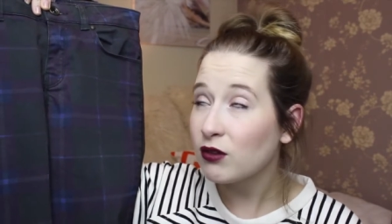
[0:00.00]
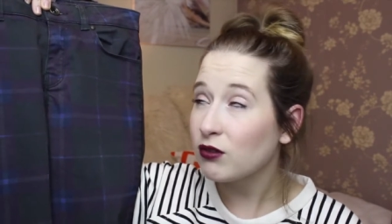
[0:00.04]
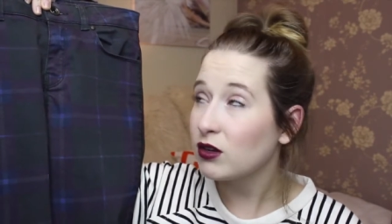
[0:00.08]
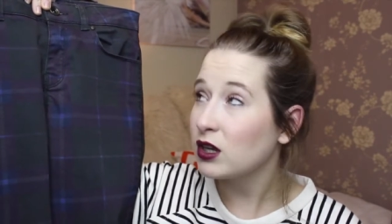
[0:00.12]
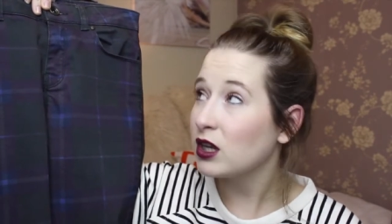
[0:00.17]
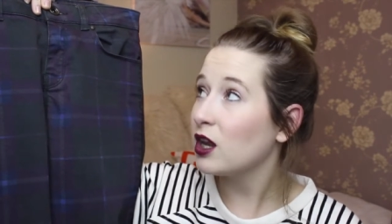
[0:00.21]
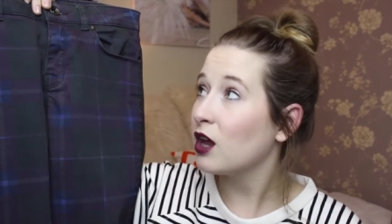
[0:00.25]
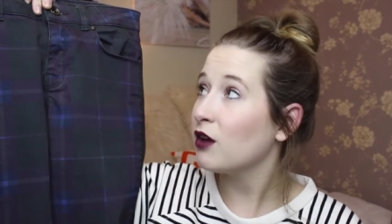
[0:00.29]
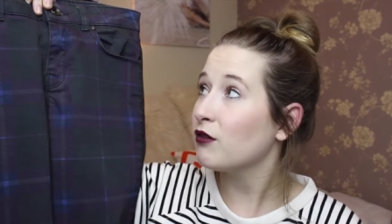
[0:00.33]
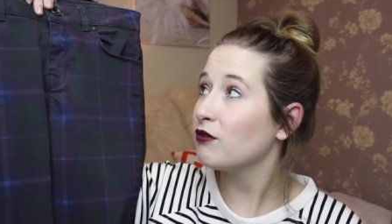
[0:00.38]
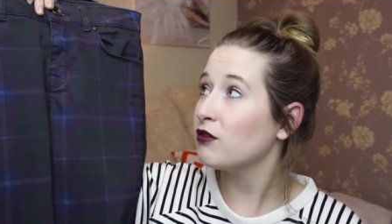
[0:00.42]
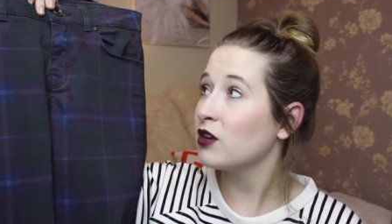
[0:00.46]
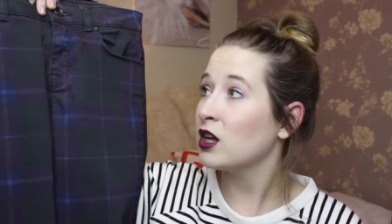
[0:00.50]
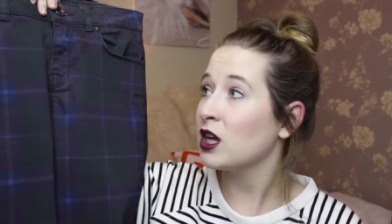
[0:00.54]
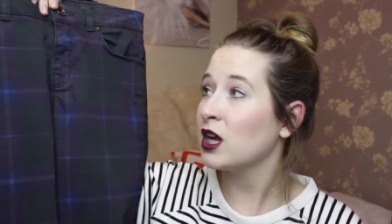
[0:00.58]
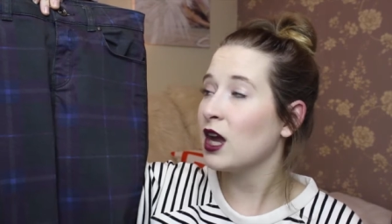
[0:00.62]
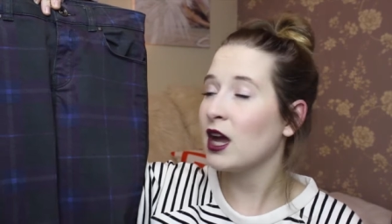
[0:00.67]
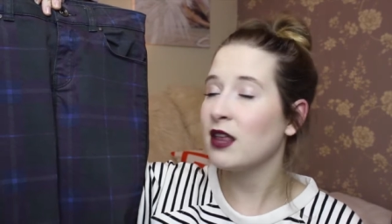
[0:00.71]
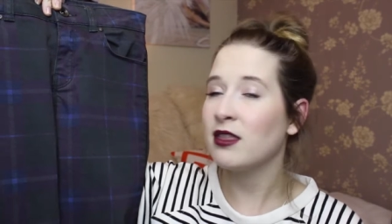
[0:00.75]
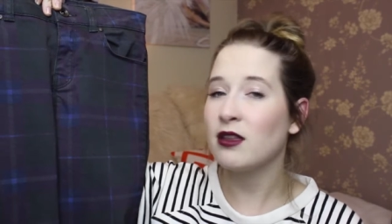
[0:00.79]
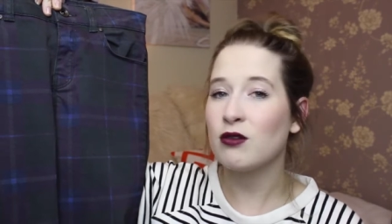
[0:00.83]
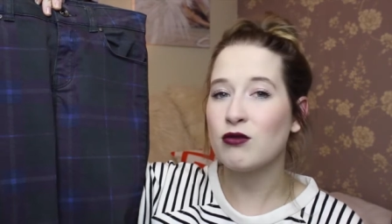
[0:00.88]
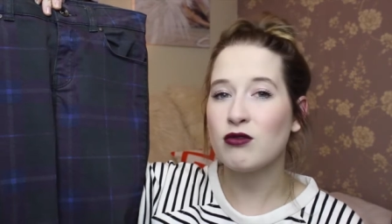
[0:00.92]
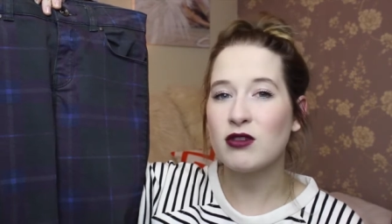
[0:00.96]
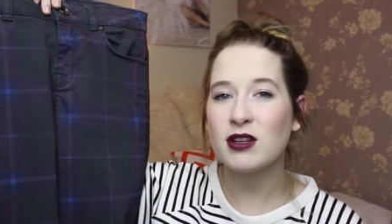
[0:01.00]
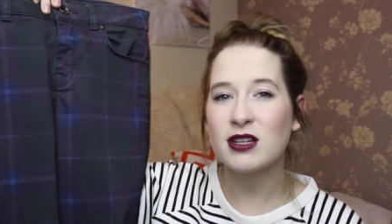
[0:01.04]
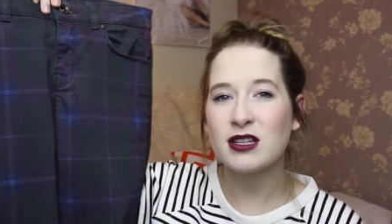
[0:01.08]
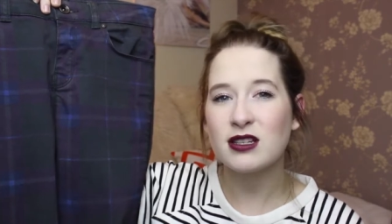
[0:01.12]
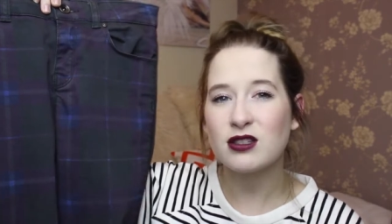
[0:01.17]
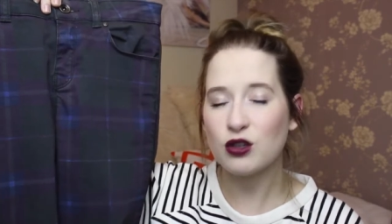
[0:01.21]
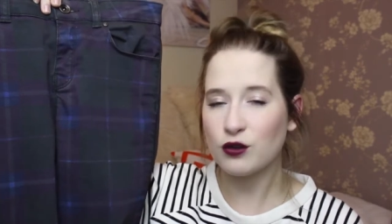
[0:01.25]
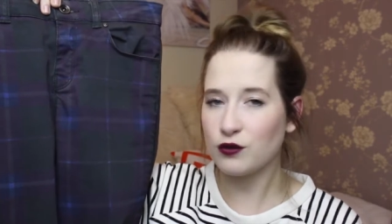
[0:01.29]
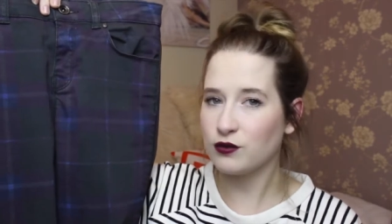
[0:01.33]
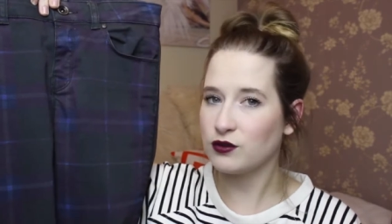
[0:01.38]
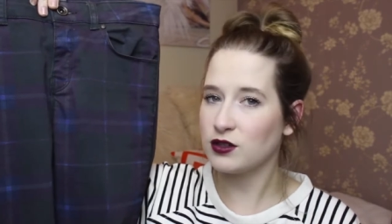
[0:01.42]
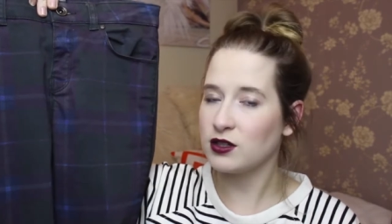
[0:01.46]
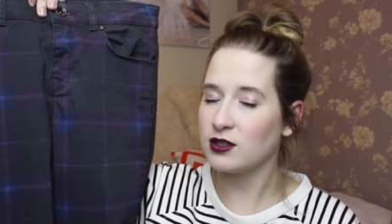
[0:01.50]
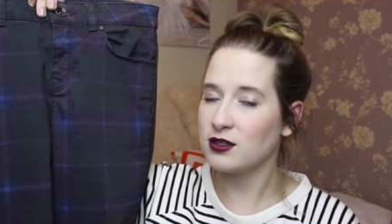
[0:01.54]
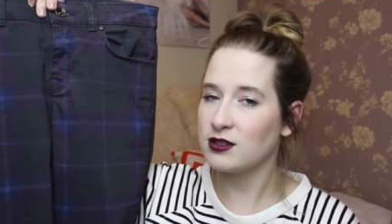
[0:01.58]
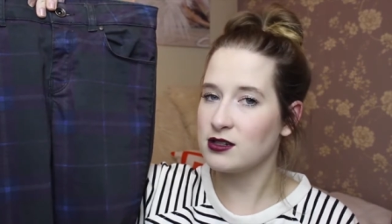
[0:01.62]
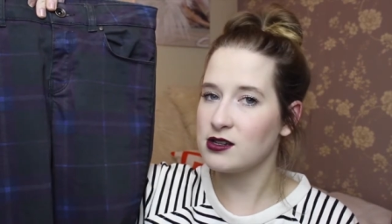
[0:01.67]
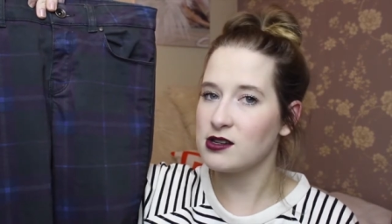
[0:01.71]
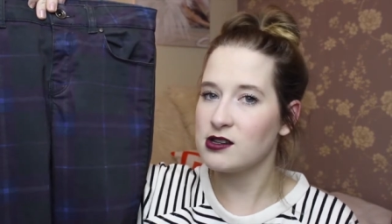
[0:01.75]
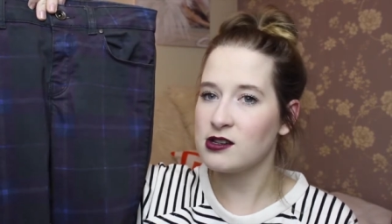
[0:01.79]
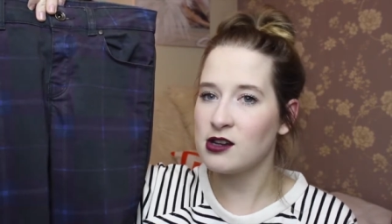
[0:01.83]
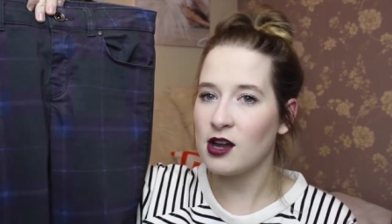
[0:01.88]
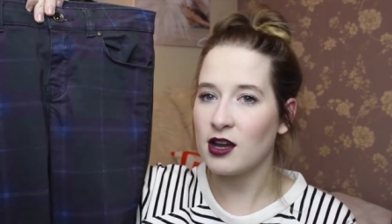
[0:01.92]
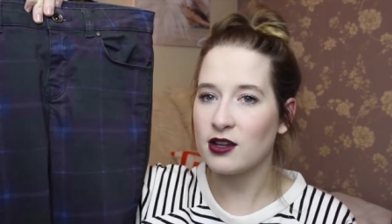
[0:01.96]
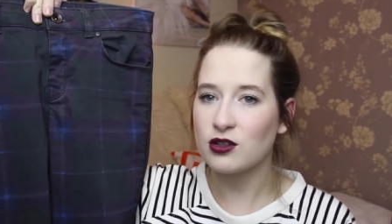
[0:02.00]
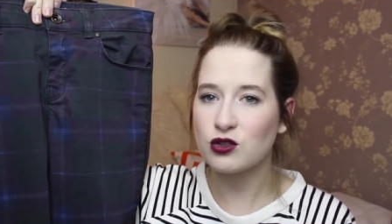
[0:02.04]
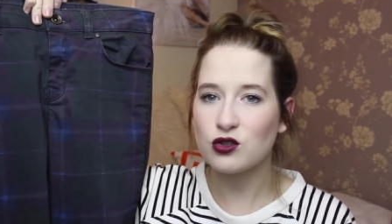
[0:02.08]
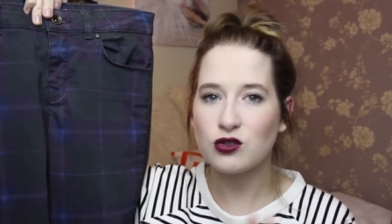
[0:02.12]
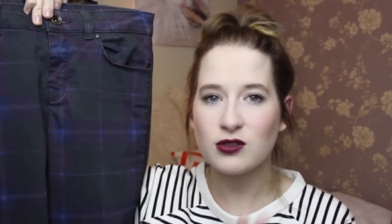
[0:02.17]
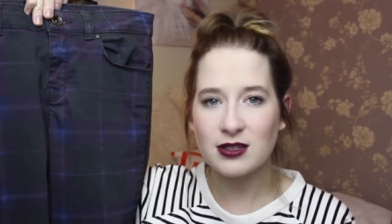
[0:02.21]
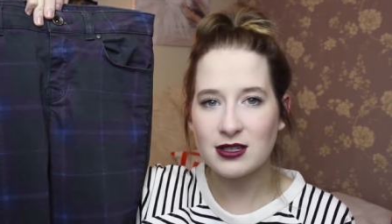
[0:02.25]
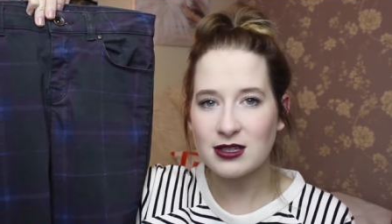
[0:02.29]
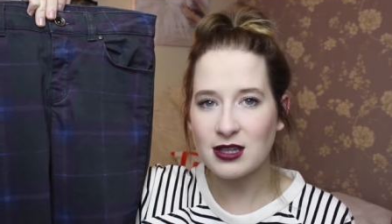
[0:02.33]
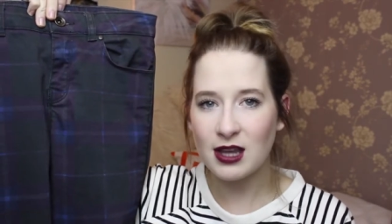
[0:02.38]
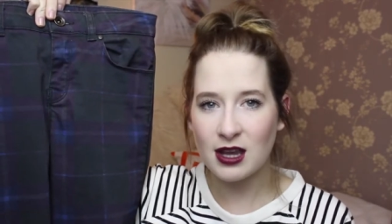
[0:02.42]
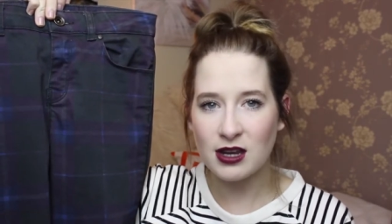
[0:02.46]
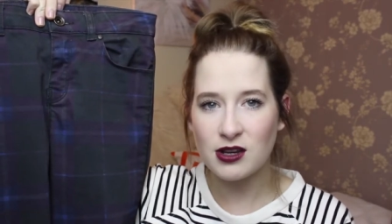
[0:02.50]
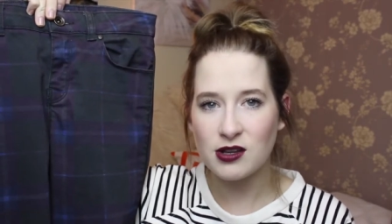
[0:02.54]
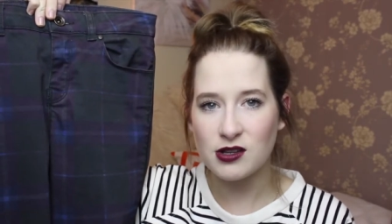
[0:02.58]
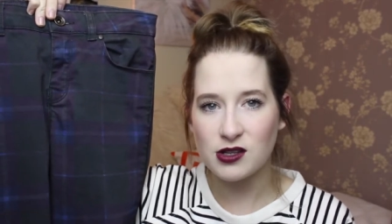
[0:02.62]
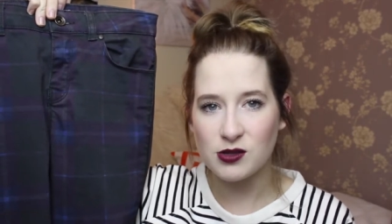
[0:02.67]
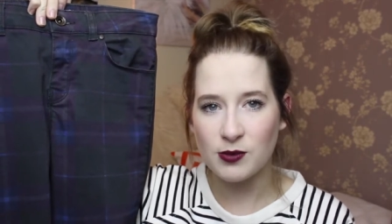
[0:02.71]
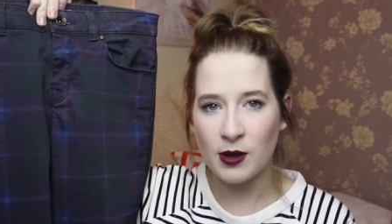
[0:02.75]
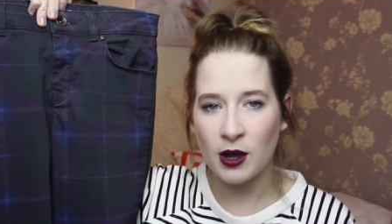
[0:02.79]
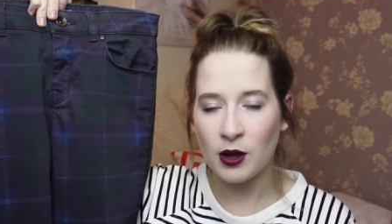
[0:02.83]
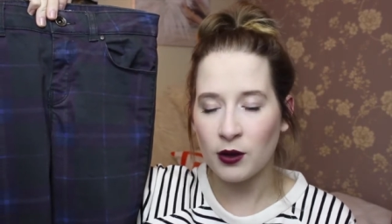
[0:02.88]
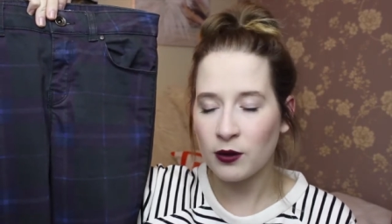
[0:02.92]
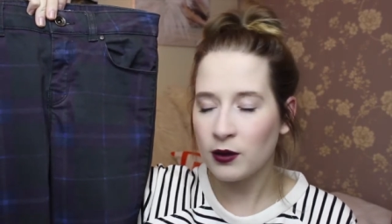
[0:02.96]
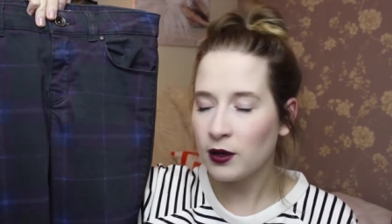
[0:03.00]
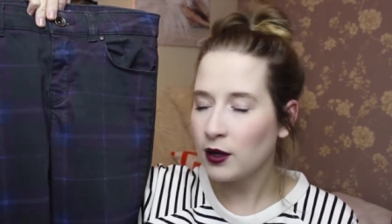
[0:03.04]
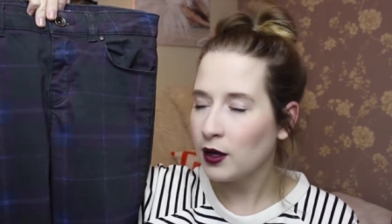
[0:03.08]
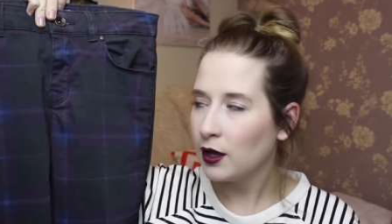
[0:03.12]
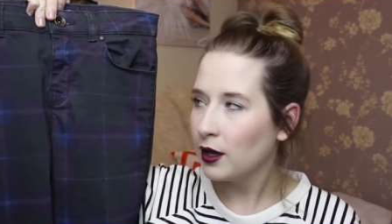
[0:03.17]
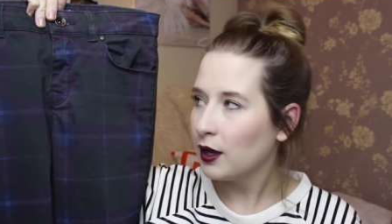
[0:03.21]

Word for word: really lovely, and they're really soft and nice on the skin as well,